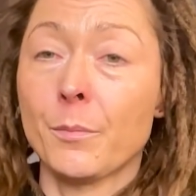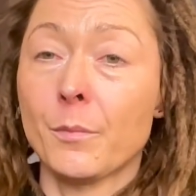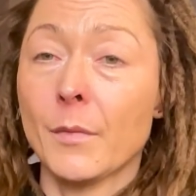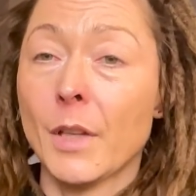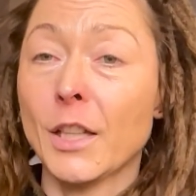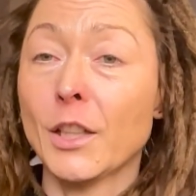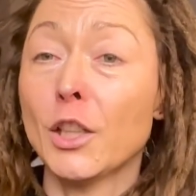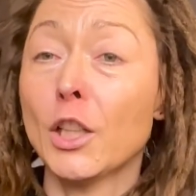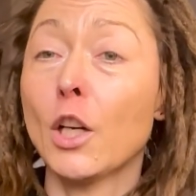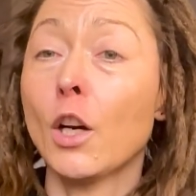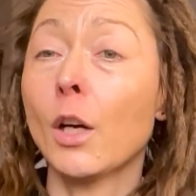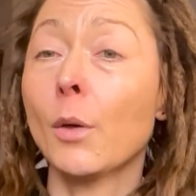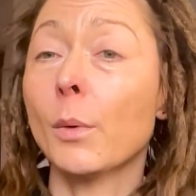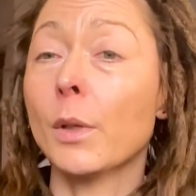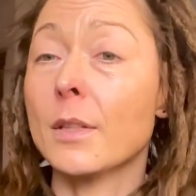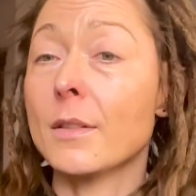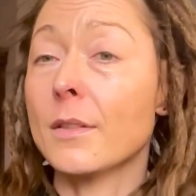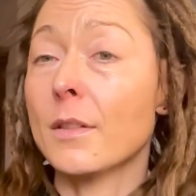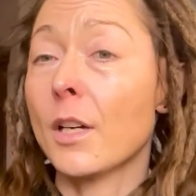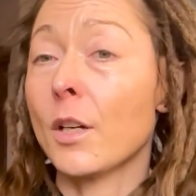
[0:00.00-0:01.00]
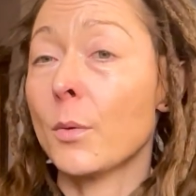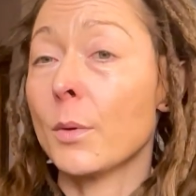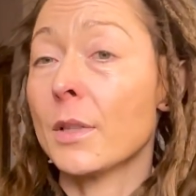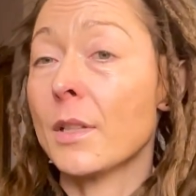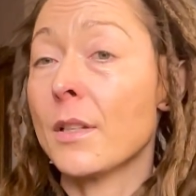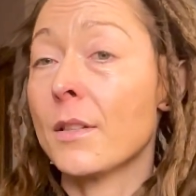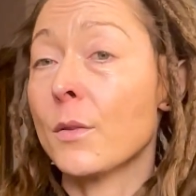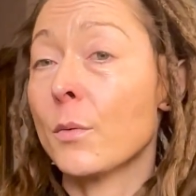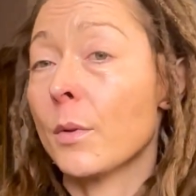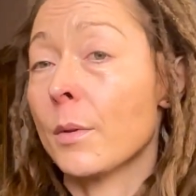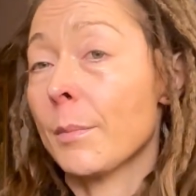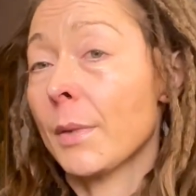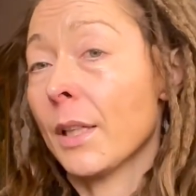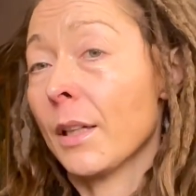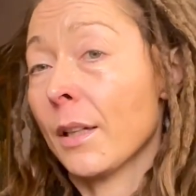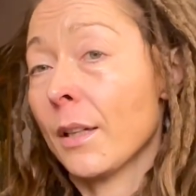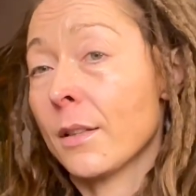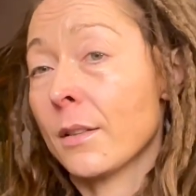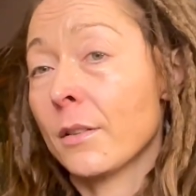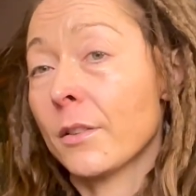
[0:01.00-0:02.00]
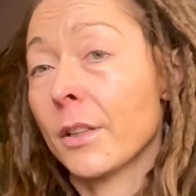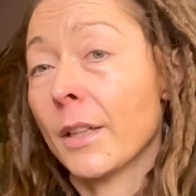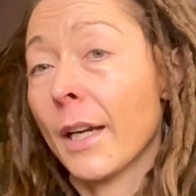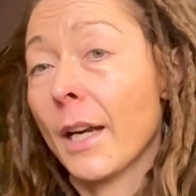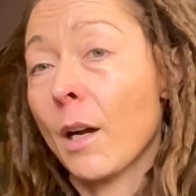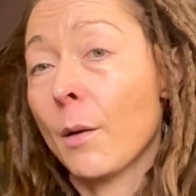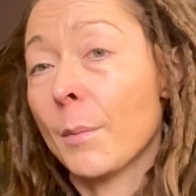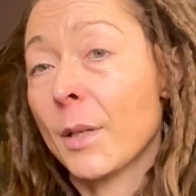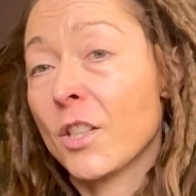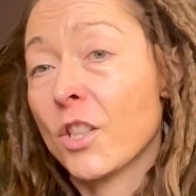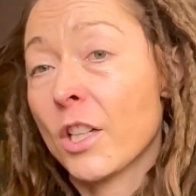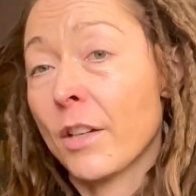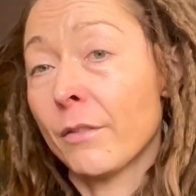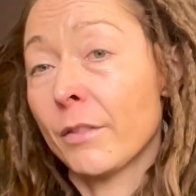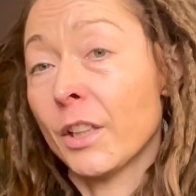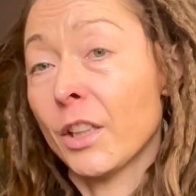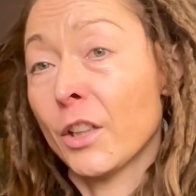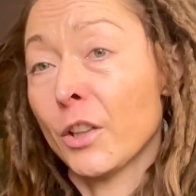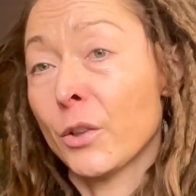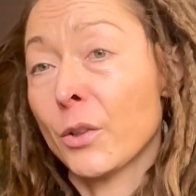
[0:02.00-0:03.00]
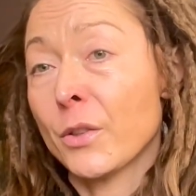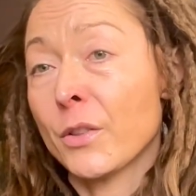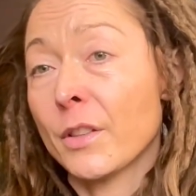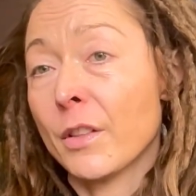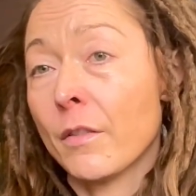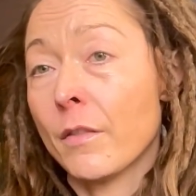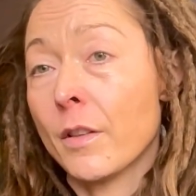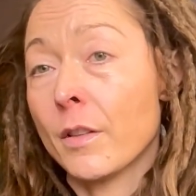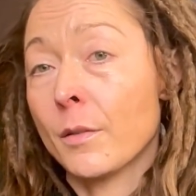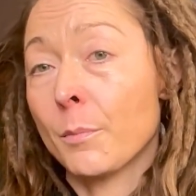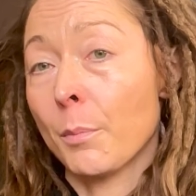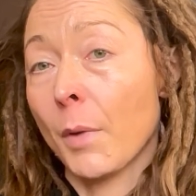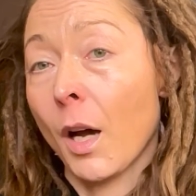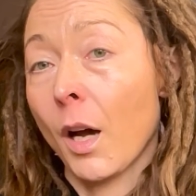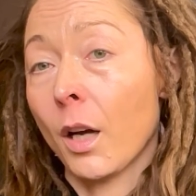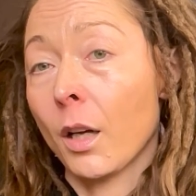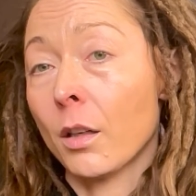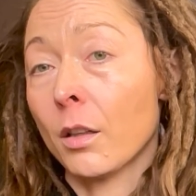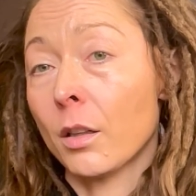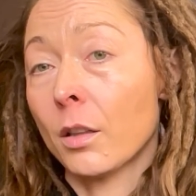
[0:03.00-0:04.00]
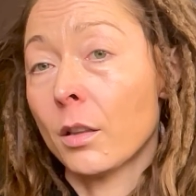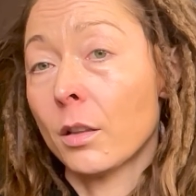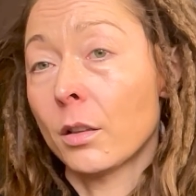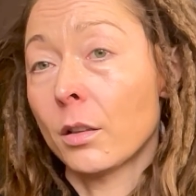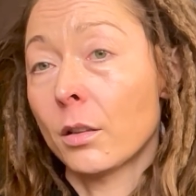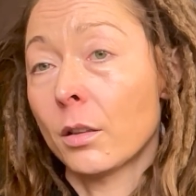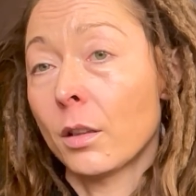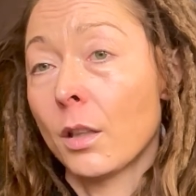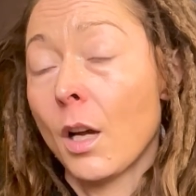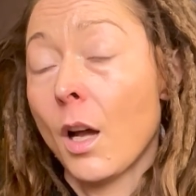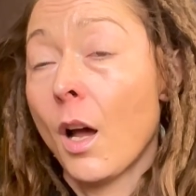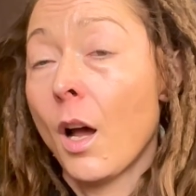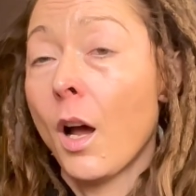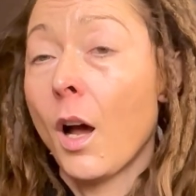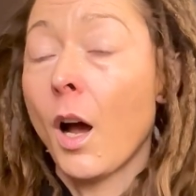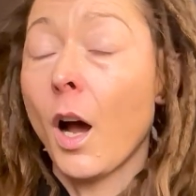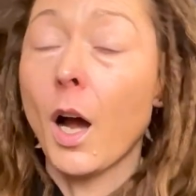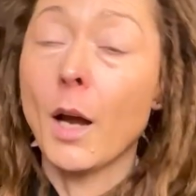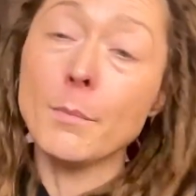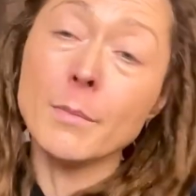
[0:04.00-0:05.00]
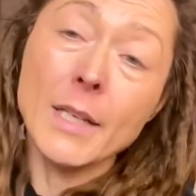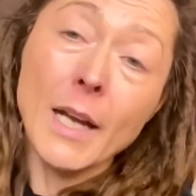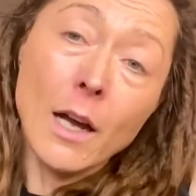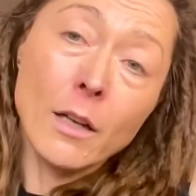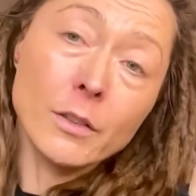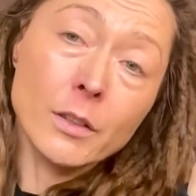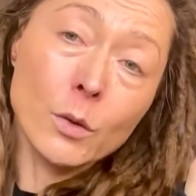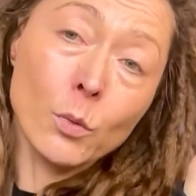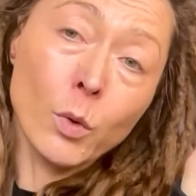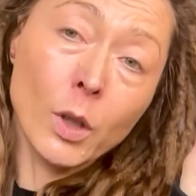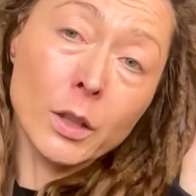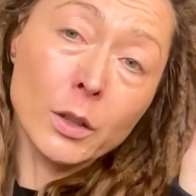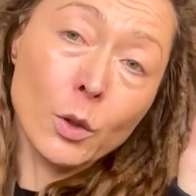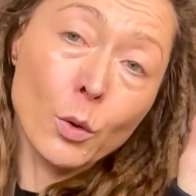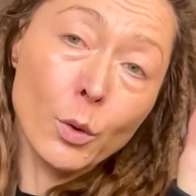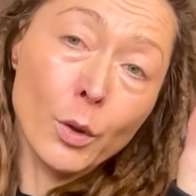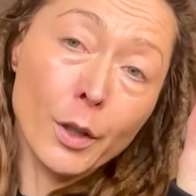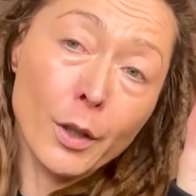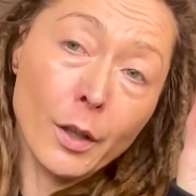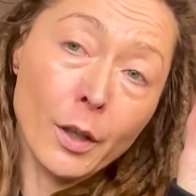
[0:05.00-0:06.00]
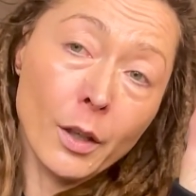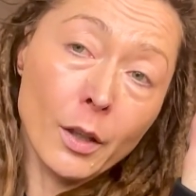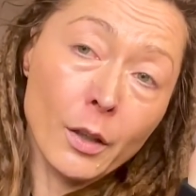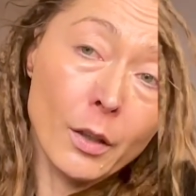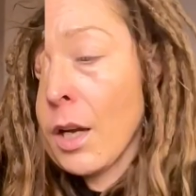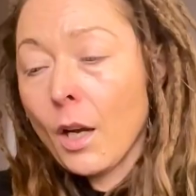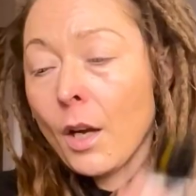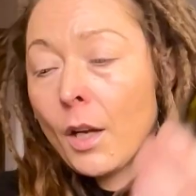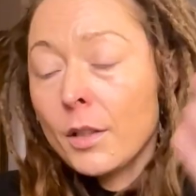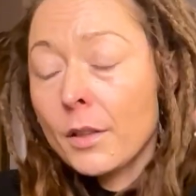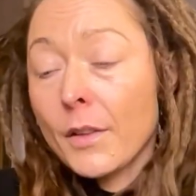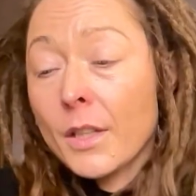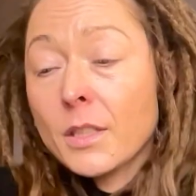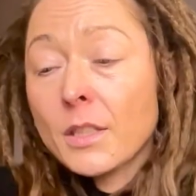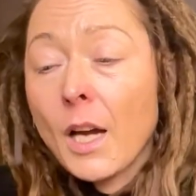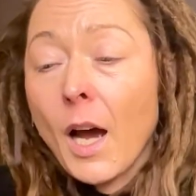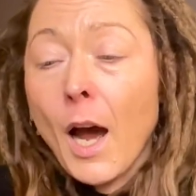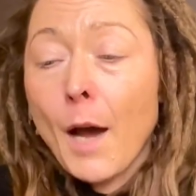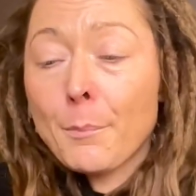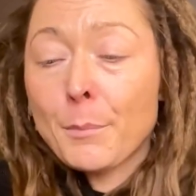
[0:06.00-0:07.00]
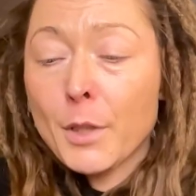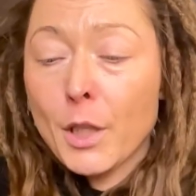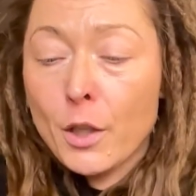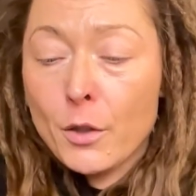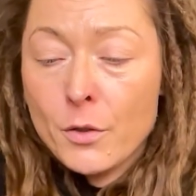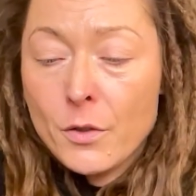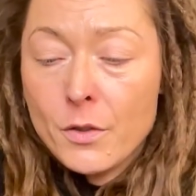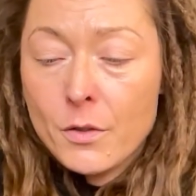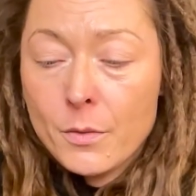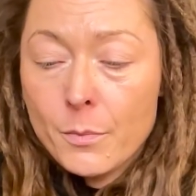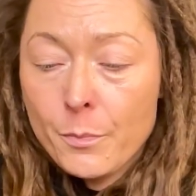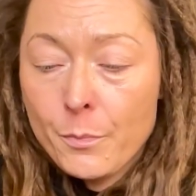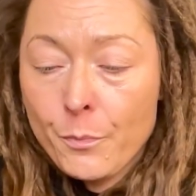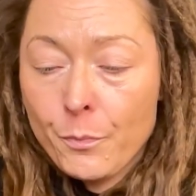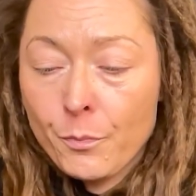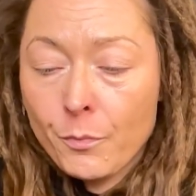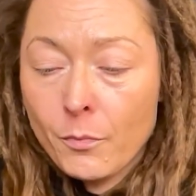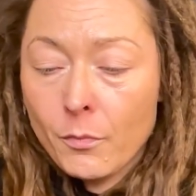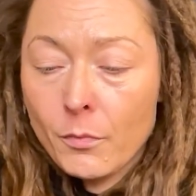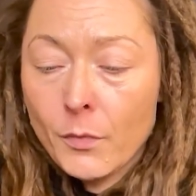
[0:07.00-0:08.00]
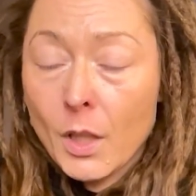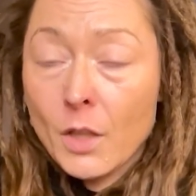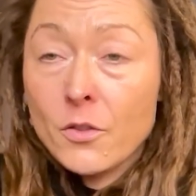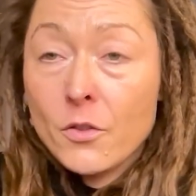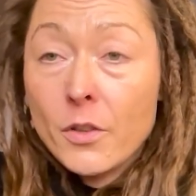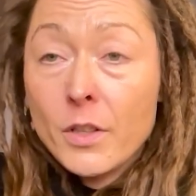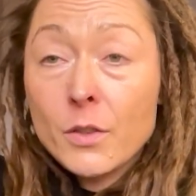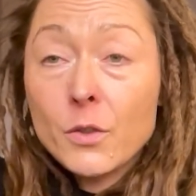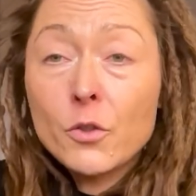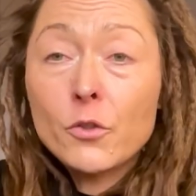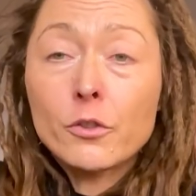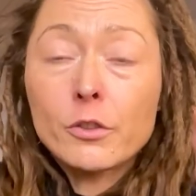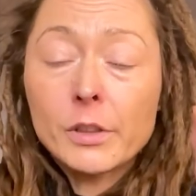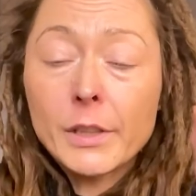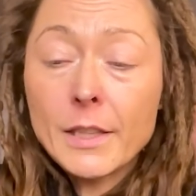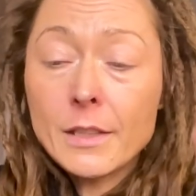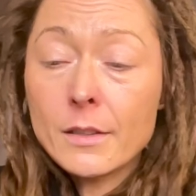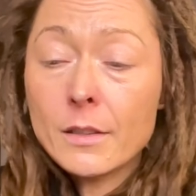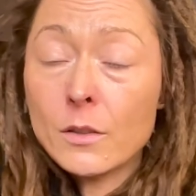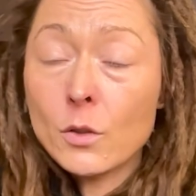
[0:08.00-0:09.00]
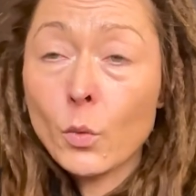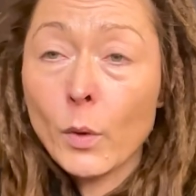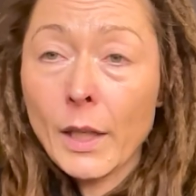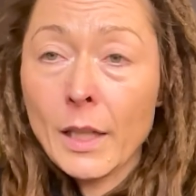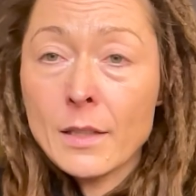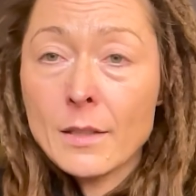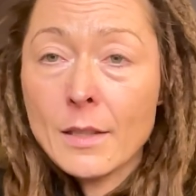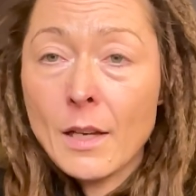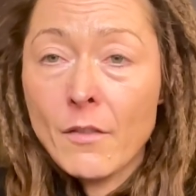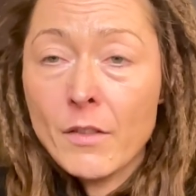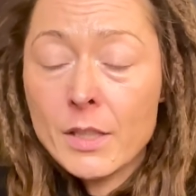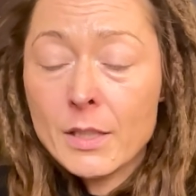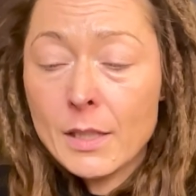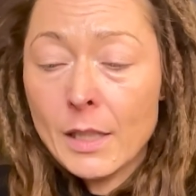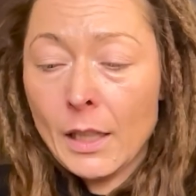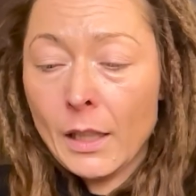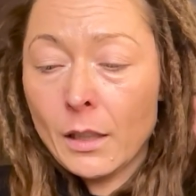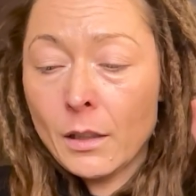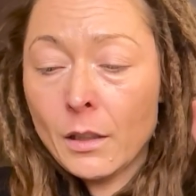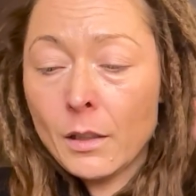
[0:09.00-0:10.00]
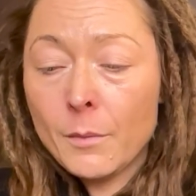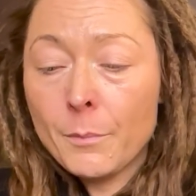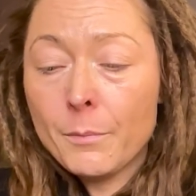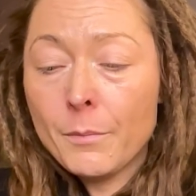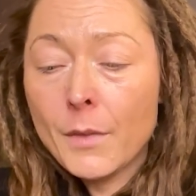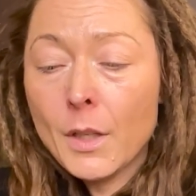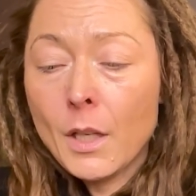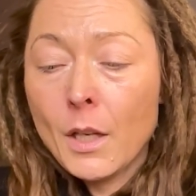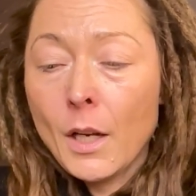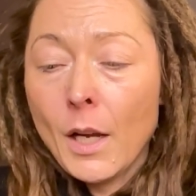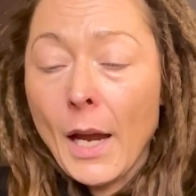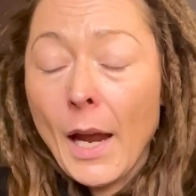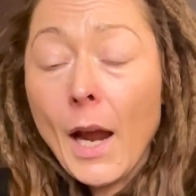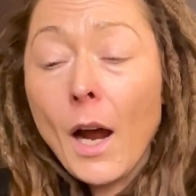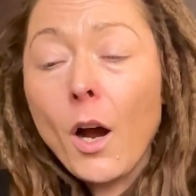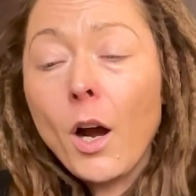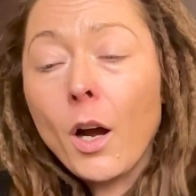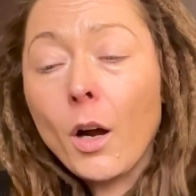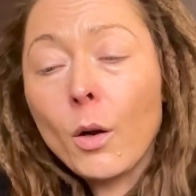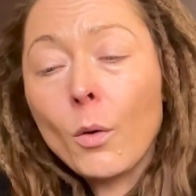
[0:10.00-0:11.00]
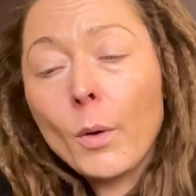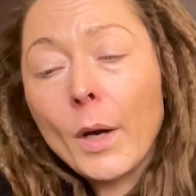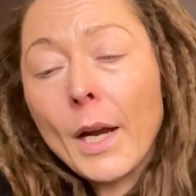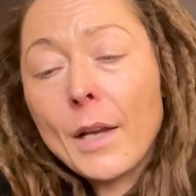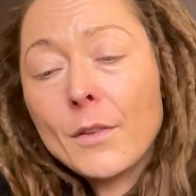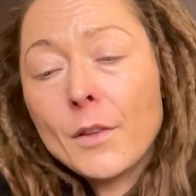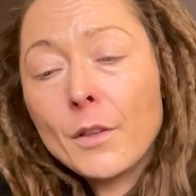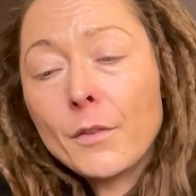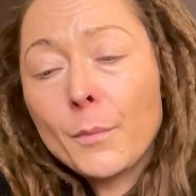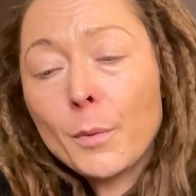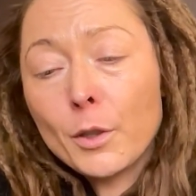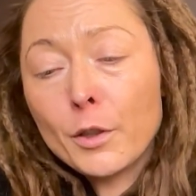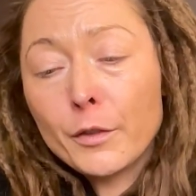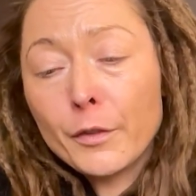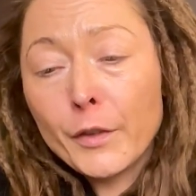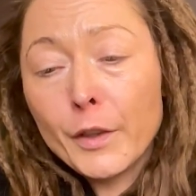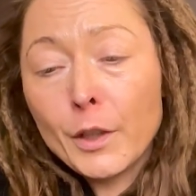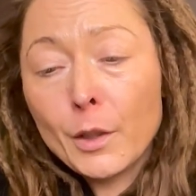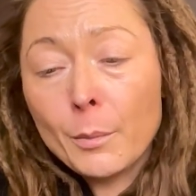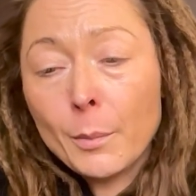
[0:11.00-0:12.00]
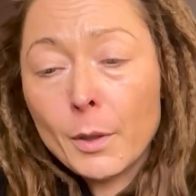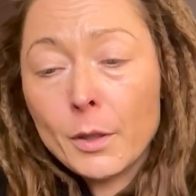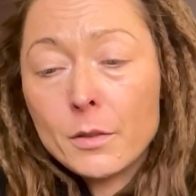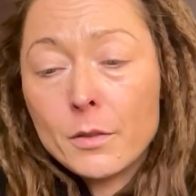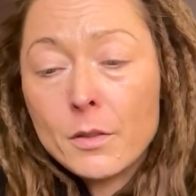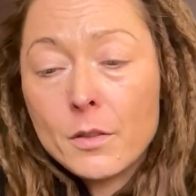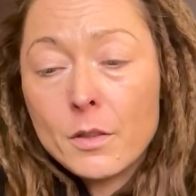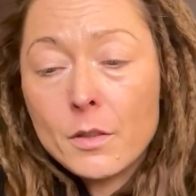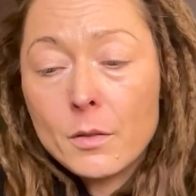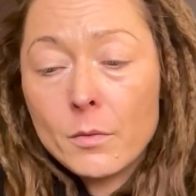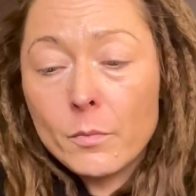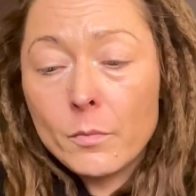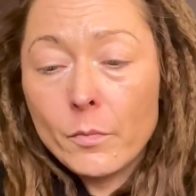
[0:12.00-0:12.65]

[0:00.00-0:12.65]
and you know, I want to start with this one because look at how much I've used of this bottle. I'm down to 1/4. The top notes. So this was released in 2017. Oh, and the perfumers.